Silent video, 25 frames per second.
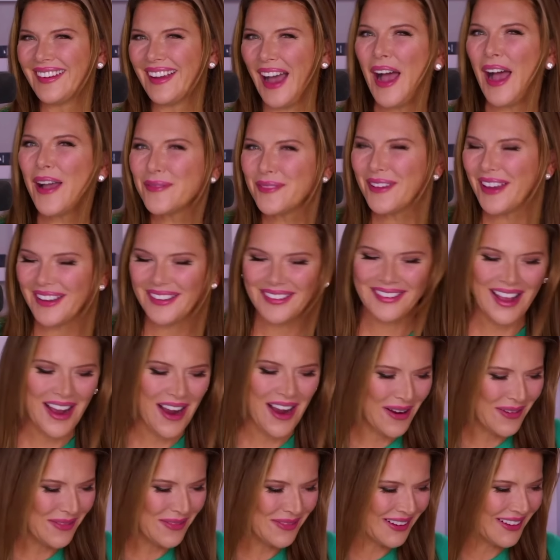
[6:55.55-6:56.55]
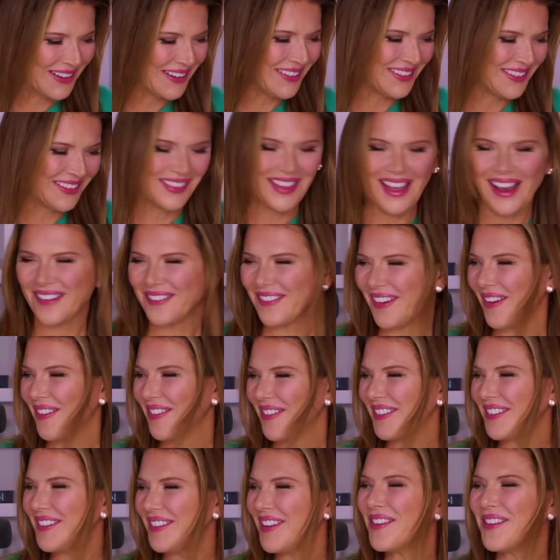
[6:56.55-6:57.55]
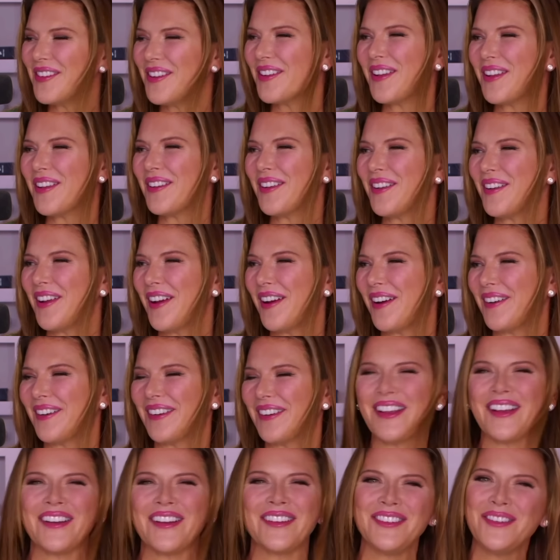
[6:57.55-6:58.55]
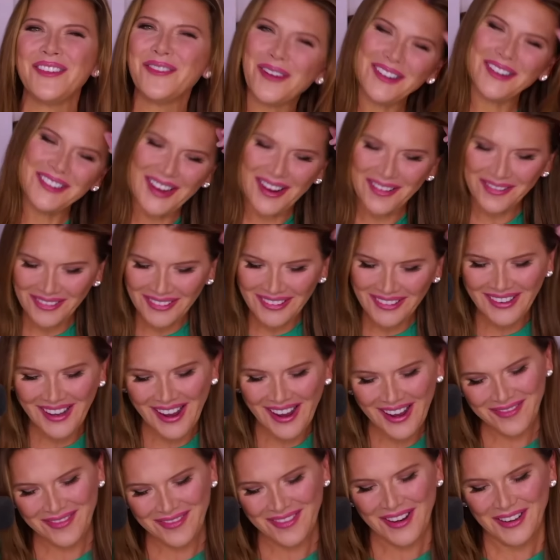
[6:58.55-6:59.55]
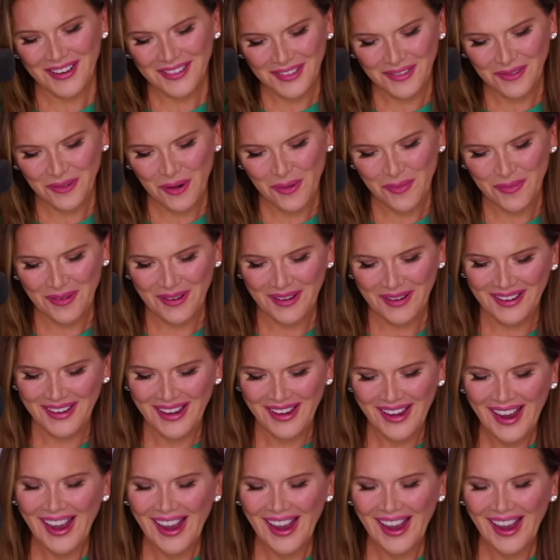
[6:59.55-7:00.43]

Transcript: I'm looking at the live comments. No. You are definitely not fans of Whoopi.